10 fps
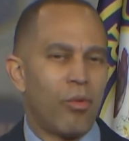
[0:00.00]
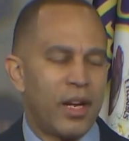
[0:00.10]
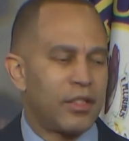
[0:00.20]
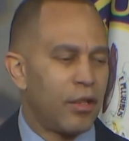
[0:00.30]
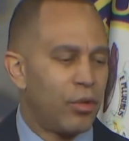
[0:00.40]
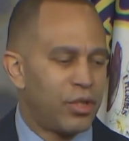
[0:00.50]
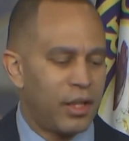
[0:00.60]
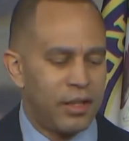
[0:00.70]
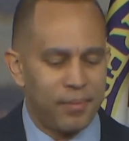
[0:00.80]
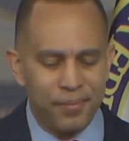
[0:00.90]
a
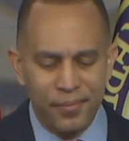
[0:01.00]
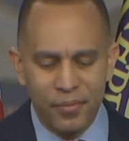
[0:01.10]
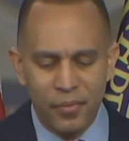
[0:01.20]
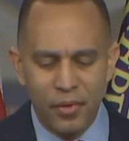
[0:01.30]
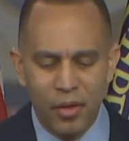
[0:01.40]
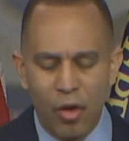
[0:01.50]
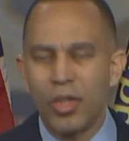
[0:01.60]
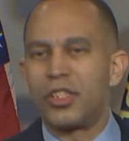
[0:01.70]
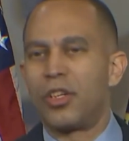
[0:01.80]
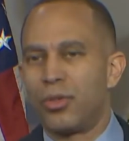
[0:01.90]
resolution
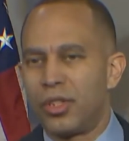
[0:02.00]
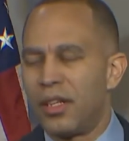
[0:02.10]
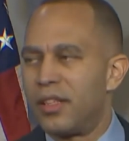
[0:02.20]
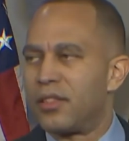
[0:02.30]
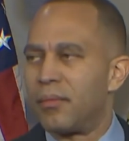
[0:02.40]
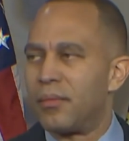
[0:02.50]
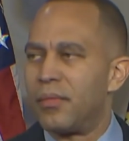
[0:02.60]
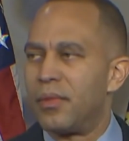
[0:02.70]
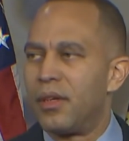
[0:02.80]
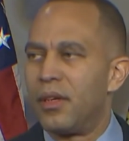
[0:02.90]
on socialism
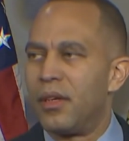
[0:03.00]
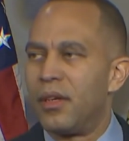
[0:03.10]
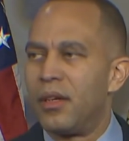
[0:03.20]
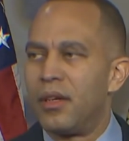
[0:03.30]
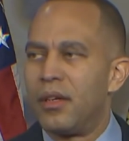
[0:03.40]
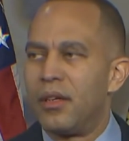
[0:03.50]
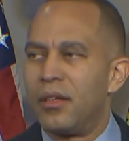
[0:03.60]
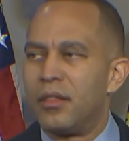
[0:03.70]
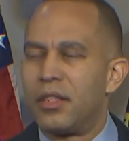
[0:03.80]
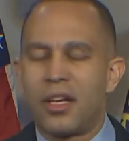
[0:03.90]

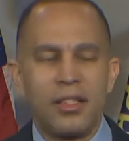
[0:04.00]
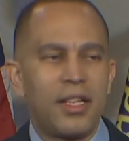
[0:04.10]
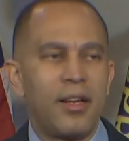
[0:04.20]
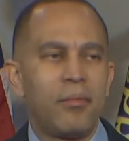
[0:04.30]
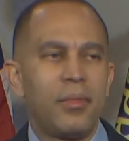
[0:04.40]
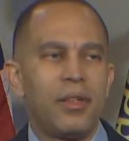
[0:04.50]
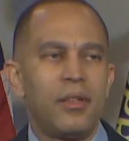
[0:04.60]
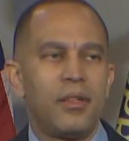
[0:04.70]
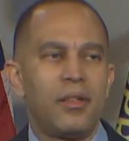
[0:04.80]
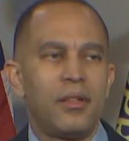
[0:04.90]
to condemn
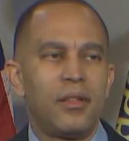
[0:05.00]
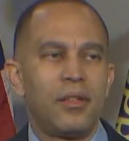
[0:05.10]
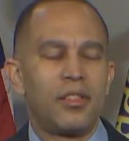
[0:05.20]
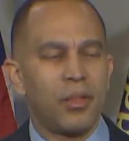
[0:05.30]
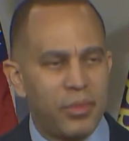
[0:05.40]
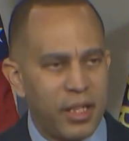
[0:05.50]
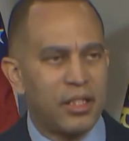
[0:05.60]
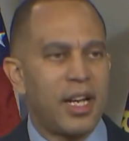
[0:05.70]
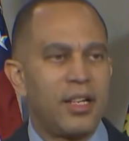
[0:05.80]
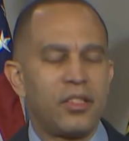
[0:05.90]
some
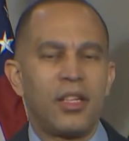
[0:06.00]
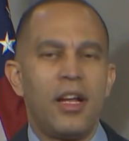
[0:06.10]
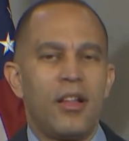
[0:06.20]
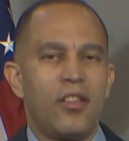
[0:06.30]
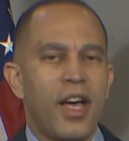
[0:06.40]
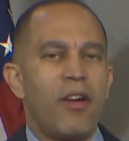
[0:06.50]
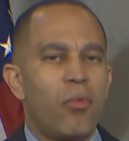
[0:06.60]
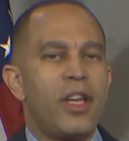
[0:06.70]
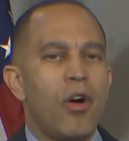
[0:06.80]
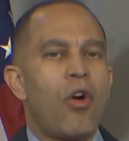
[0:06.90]
dictators that
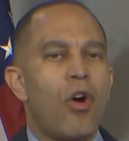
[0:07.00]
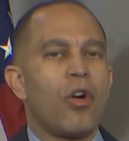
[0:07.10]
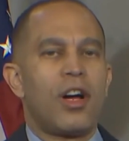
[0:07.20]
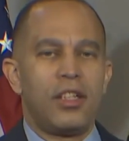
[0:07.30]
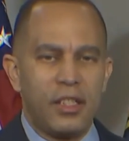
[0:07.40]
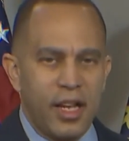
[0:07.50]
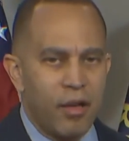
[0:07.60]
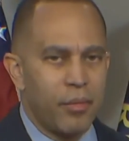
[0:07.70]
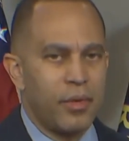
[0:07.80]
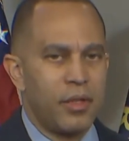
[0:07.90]
we all
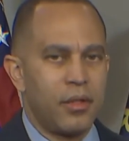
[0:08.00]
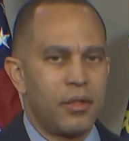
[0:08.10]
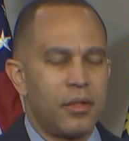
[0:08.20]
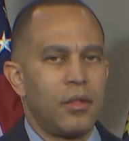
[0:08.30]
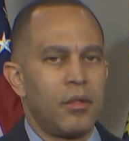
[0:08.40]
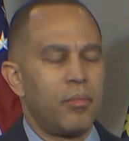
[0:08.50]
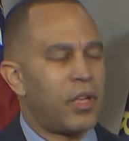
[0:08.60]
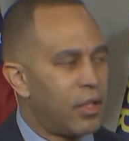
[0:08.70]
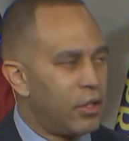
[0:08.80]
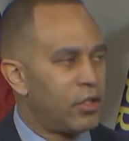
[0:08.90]
condemn.
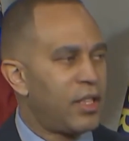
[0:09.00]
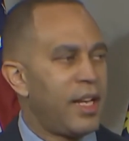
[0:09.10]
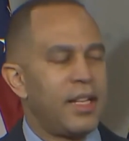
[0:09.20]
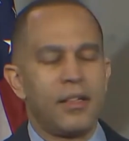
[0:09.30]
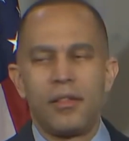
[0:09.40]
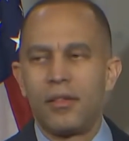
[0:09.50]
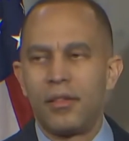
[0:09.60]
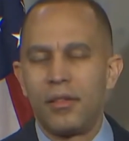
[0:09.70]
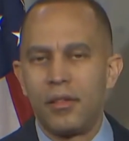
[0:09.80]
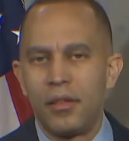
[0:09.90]
But understand,
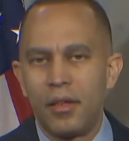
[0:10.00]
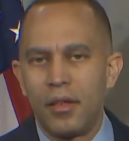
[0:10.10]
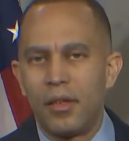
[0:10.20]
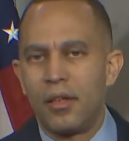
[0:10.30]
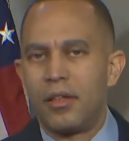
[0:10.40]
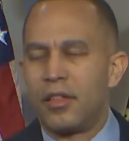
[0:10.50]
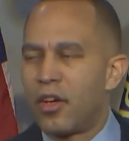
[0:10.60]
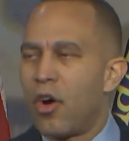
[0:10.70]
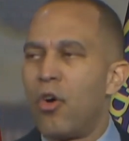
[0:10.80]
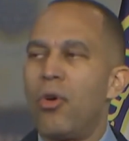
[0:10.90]
the
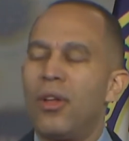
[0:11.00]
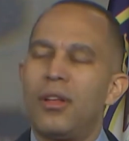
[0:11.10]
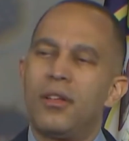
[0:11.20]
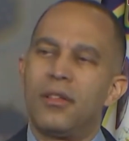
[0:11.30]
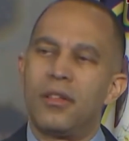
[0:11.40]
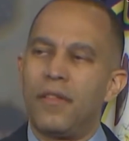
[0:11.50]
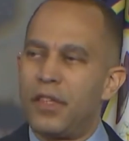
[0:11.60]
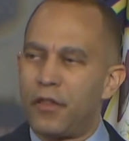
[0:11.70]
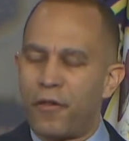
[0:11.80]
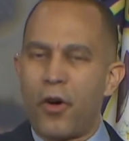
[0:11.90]
goal of
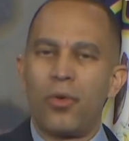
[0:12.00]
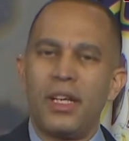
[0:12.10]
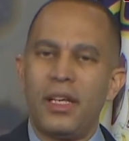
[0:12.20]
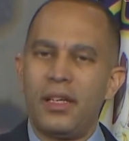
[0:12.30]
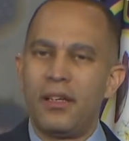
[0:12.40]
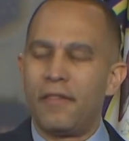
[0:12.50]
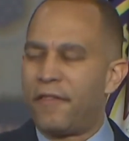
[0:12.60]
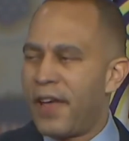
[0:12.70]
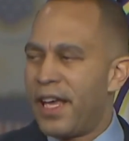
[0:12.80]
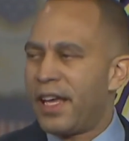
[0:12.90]
this phony,
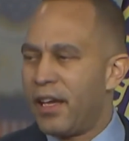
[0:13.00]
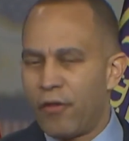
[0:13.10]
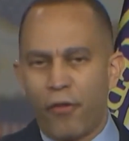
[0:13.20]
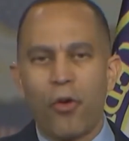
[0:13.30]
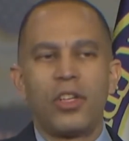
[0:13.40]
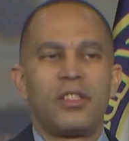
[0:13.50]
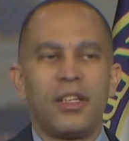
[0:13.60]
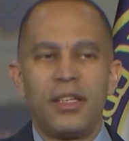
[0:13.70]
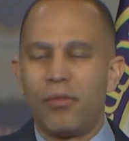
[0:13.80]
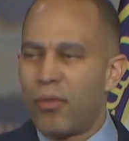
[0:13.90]
fake, and
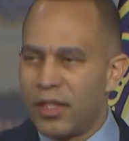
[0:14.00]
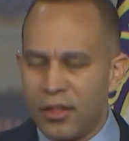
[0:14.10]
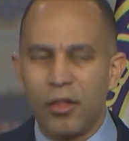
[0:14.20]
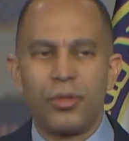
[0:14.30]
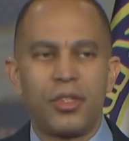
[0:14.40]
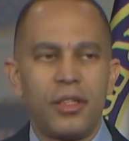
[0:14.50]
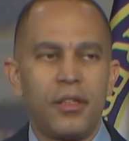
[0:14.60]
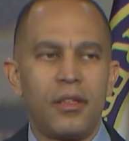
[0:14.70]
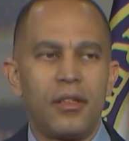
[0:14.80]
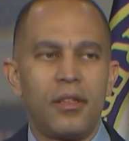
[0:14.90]
fraudulent resolution